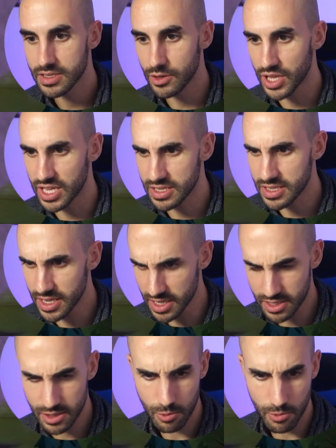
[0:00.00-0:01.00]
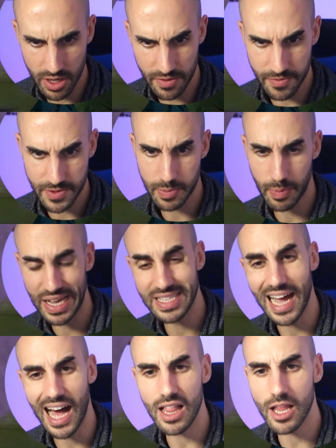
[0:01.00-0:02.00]
So that's it, we've
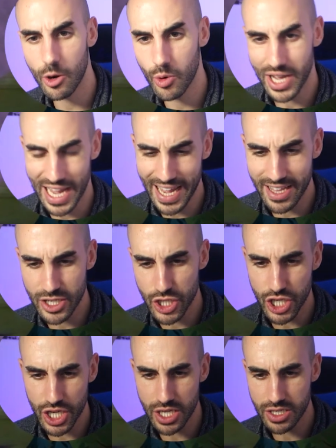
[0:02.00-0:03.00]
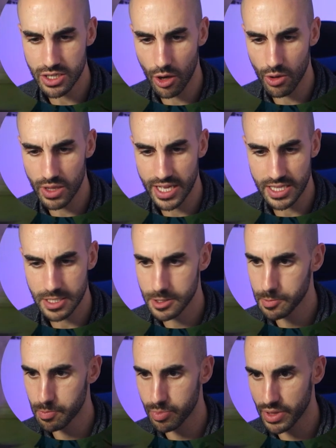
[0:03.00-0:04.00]
spent all our energy, so let's
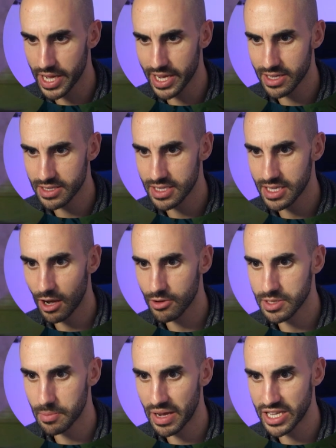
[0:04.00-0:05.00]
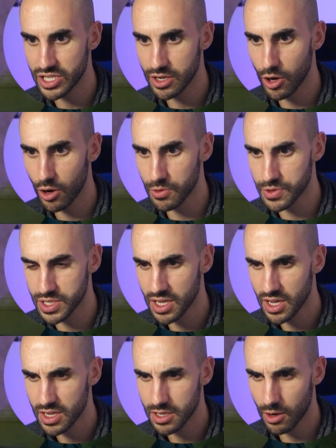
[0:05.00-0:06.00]
play and see how the match goes.
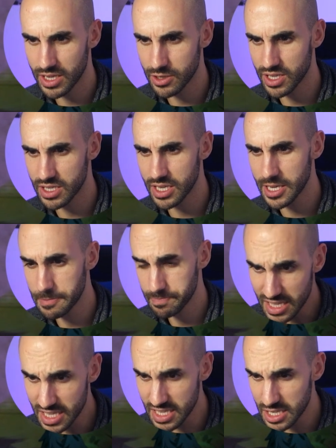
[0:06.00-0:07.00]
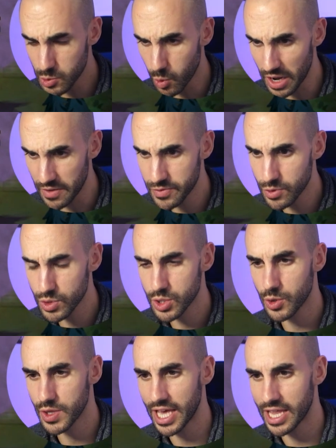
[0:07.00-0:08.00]
So as you can see, this is wave 2,
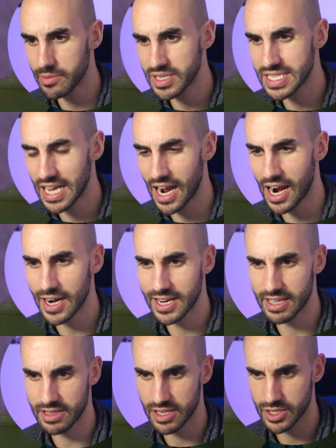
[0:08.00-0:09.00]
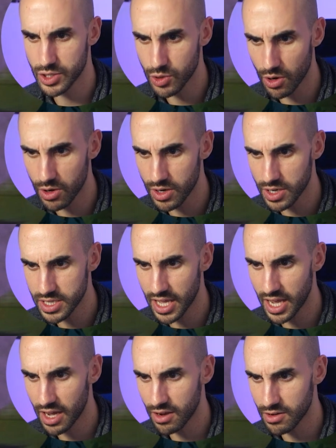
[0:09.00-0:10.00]
so the enemies are getting stronger
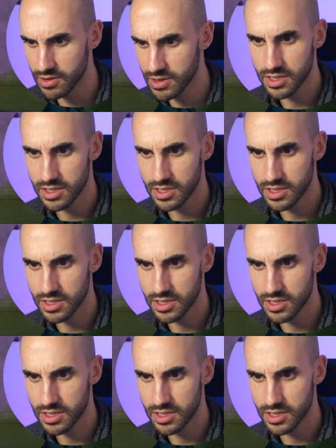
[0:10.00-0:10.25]
now.